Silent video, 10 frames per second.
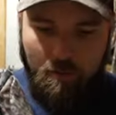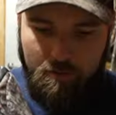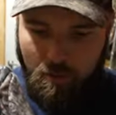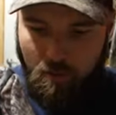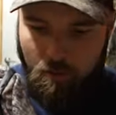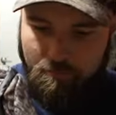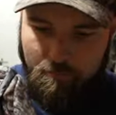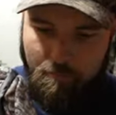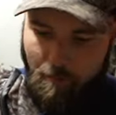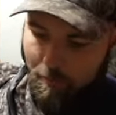So
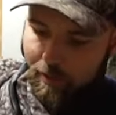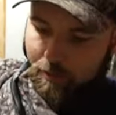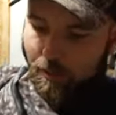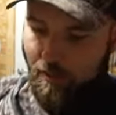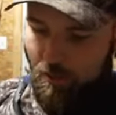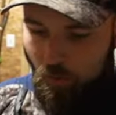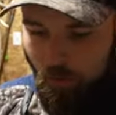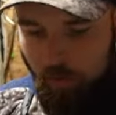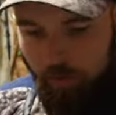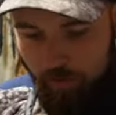my buddy
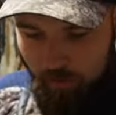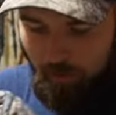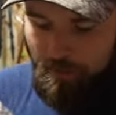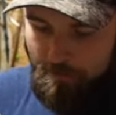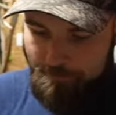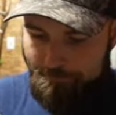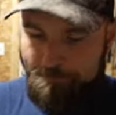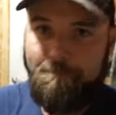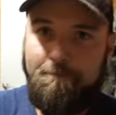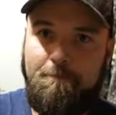Rendell, um,
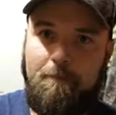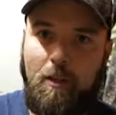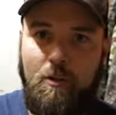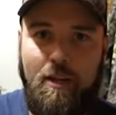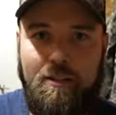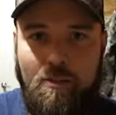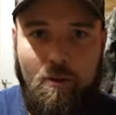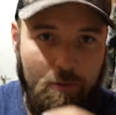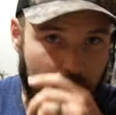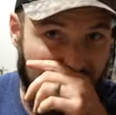who you guys saw
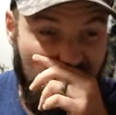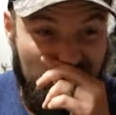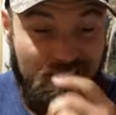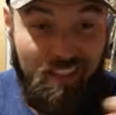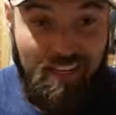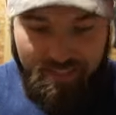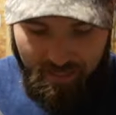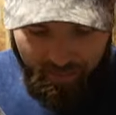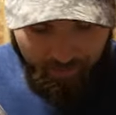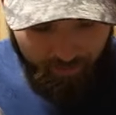on the show actually last
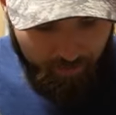night,